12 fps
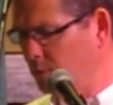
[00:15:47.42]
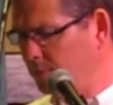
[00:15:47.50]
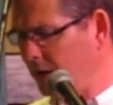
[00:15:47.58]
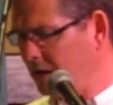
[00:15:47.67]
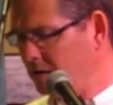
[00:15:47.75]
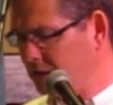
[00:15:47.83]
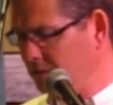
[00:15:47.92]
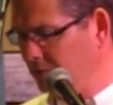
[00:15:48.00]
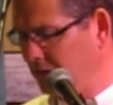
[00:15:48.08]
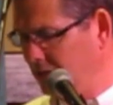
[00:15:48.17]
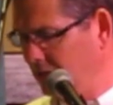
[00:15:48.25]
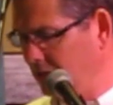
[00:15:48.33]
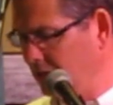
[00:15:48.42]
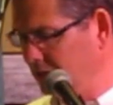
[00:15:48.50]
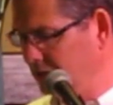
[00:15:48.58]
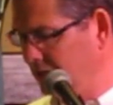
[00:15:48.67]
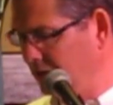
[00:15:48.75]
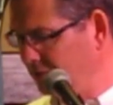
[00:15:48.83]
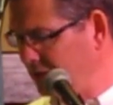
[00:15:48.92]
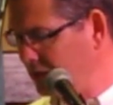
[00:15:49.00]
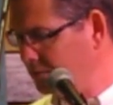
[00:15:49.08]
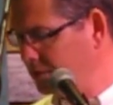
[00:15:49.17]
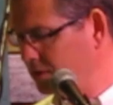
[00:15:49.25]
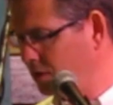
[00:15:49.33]
prepared them, had
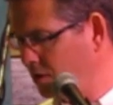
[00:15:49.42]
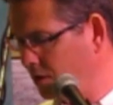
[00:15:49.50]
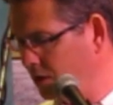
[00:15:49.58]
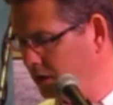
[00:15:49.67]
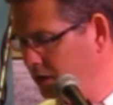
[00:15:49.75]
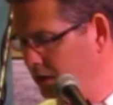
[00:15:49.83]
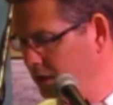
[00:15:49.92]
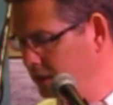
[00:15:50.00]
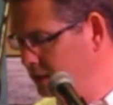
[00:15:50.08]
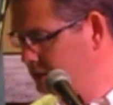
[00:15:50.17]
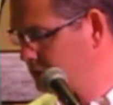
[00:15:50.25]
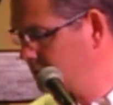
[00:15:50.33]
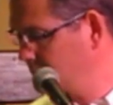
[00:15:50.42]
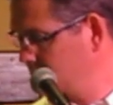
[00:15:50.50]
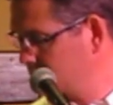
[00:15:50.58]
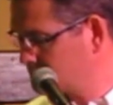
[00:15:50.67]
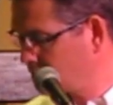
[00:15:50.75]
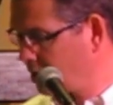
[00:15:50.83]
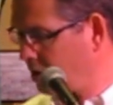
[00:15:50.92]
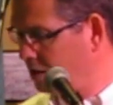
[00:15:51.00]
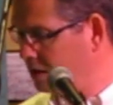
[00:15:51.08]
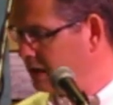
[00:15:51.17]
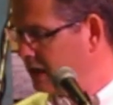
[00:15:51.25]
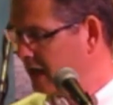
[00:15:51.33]
given them their law, his
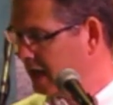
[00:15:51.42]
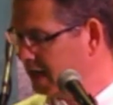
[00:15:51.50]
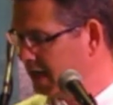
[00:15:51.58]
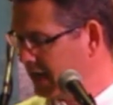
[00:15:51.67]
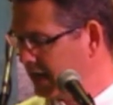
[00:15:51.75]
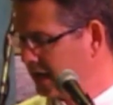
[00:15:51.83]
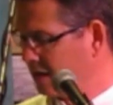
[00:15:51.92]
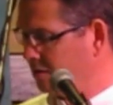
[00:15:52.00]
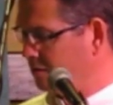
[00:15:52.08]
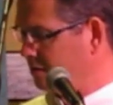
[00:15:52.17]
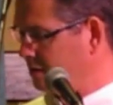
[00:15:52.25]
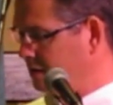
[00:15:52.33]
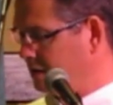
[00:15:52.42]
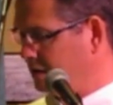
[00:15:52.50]
law, and now